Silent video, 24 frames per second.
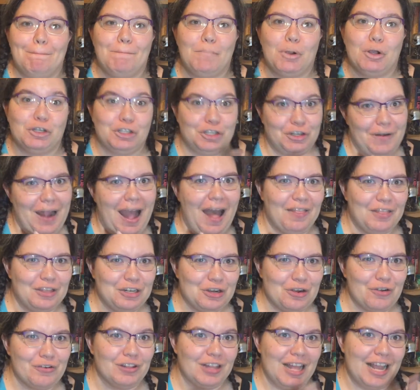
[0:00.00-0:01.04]
push her out the
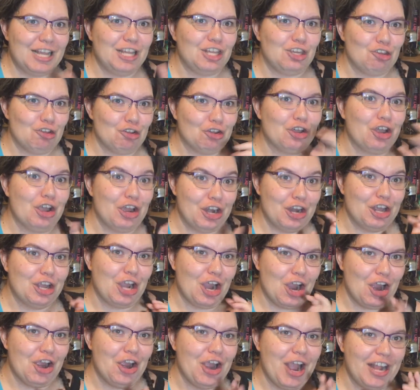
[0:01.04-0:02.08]
door and like, you're going to
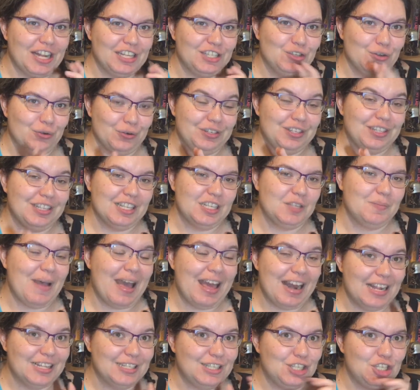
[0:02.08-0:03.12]
go and talk to this
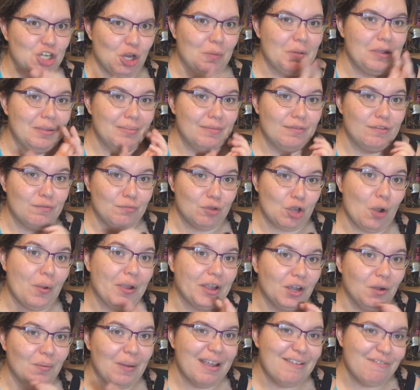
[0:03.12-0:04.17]
man and stop him from
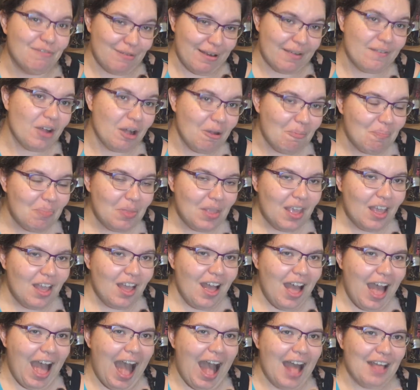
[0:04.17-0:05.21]
going away forever.
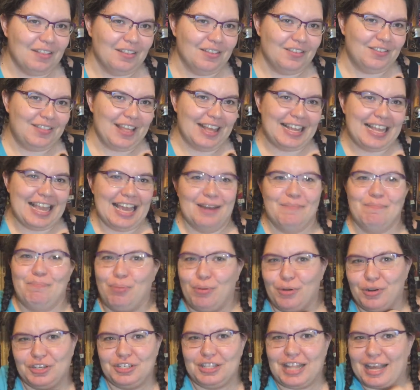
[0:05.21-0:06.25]
And they get
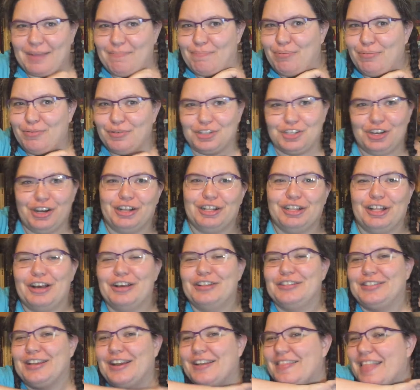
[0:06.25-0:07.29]
pushed, they push her
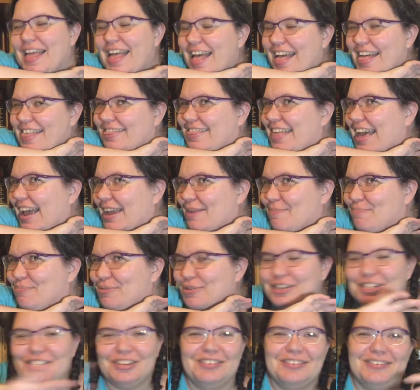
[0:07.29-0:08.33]
clothes on, they
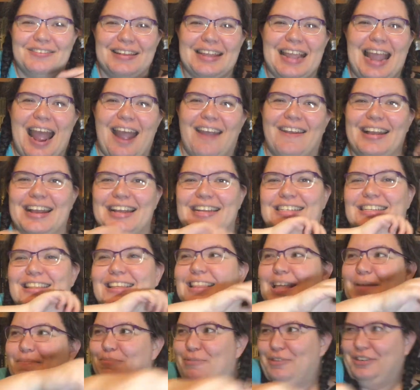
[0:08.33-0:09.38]
push her into a carriage, and then
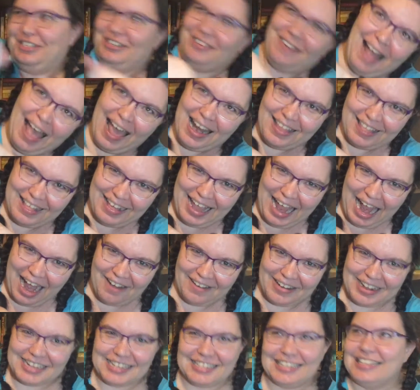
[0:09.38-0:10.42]
they push her out of the
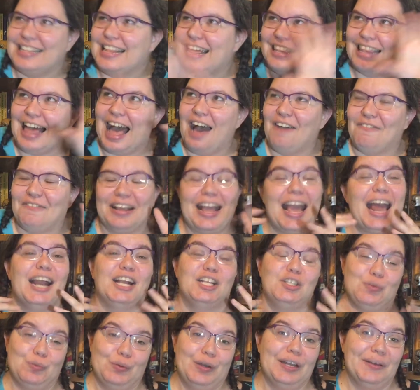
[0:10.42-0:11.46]
carriage, and they're laughing, and
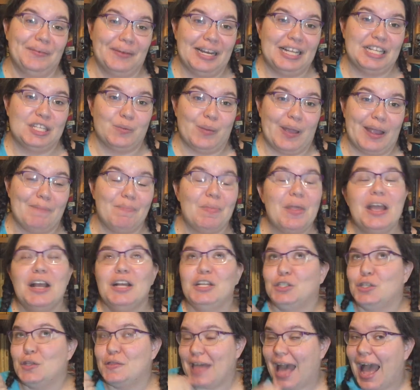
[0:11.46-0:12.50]
it's really, really sweet.
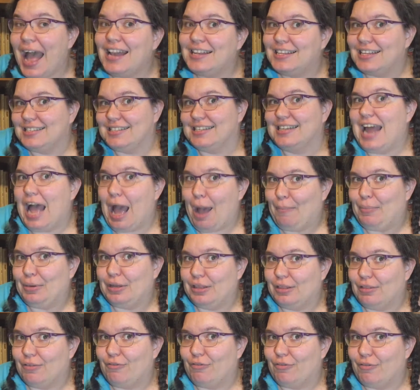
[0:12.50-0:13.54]
So that doesn't
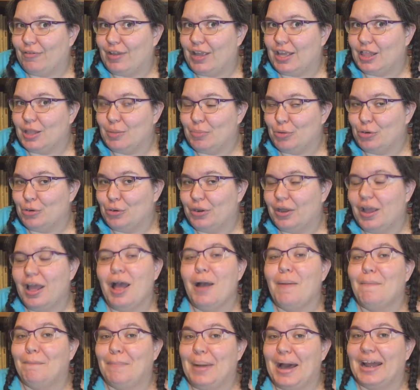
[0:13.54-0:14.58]
happen in the book,
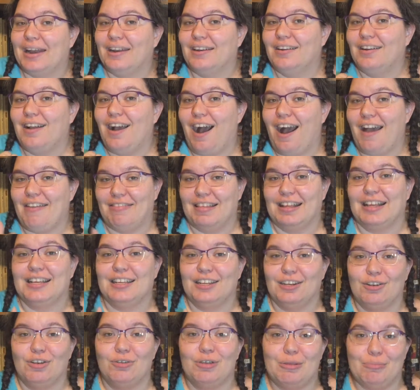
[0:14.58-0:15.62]
but I think
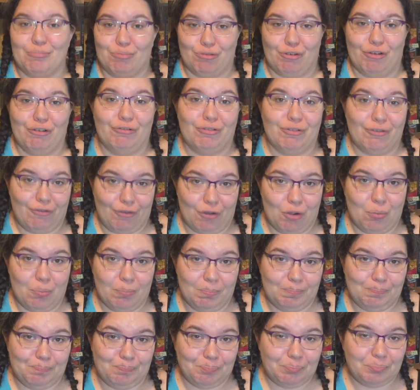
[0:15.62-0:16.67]
it improved the film.
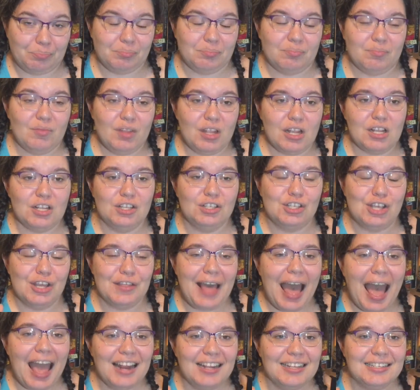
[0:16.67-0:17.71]
So
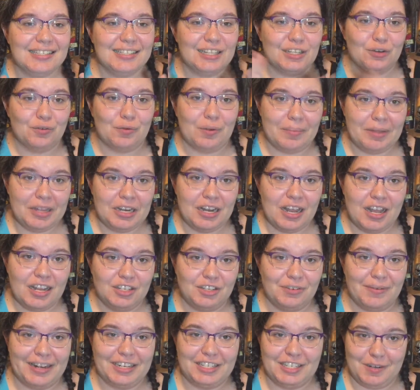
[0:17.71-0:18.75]
that is Little Women,
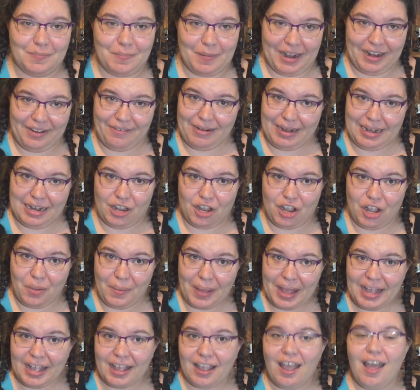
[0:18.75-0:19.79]
directed by Greta
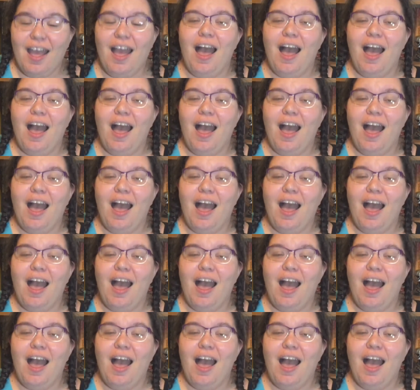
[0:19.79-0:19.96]
Gerwig.